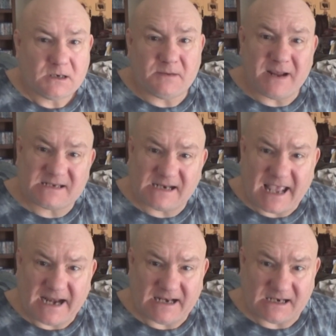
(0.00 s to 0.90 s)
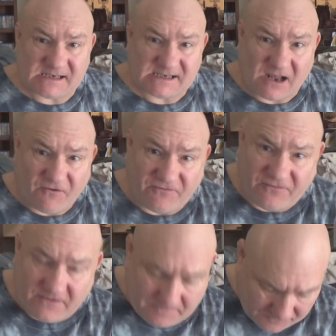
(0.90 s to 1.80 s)
domesticated
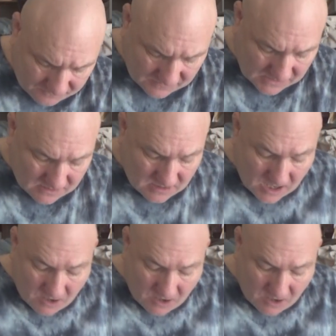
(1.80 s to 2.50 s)
itself.